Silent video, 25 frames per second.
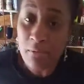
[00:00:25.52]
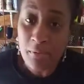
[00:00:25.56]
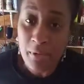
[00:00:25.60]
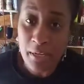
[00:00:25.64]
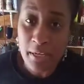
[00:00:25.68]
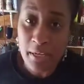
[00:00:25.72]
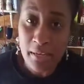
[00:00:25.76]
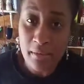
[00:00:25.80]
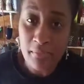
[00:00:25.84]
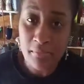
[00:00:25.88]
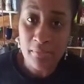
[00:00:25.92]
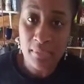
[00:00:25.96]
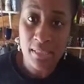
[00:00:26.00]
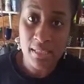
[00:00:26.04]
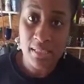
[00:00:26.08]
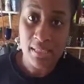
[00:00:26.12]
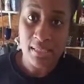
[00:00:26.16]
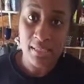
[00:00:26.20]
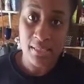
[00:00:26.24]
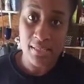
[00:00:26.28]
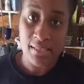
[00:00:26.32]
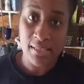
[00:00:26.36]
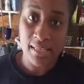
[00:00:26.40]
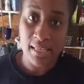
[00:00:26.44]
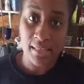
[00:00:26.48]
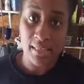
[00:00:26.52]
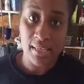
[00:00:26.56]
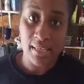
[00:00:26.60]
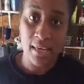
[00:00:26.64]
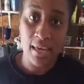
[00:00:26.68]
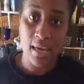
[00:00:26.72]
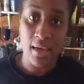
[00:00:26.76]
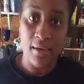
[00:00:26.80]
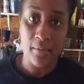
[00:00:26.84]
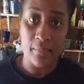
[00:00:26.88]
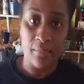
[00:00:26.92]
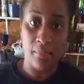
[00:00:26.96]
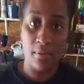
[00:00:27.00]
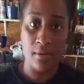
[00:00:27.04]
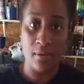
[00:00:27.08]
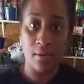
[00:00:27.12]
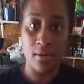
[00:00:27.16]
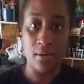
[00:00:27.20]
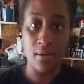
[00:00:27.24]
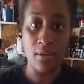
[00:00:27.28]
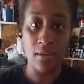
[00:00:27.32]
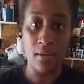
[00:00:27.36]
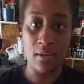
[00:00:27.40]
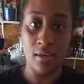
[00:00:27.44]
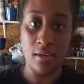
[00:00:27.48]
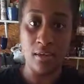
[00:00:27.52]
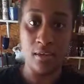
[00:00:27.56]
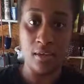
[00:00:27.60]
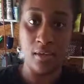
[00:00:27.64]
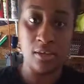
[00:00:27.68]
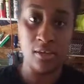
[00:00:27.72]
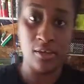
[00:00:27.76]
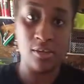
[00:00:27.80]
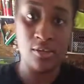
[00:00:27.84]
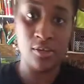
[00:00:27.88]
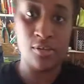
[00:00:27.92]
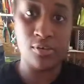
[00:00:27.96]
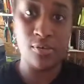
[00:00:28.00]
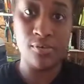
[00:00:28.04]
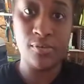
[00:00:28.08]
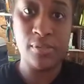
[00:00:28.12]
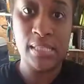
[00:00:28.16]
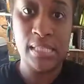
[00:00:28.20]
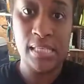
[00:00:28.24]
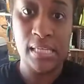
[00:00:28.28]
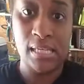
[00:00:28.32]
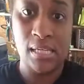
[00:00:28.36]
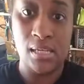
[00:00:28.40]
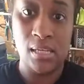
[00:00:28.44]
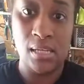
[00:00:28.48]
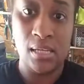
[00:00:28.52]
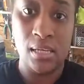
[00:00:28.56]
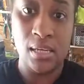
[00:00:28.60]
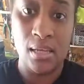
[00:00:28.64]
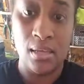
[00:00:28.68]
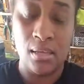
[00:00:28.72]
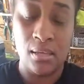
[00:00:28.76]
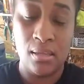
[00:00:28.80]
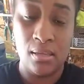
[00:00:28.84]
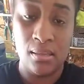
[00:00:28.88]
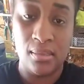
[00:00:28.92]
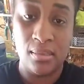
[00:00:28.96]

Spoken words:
rims and sand the cup using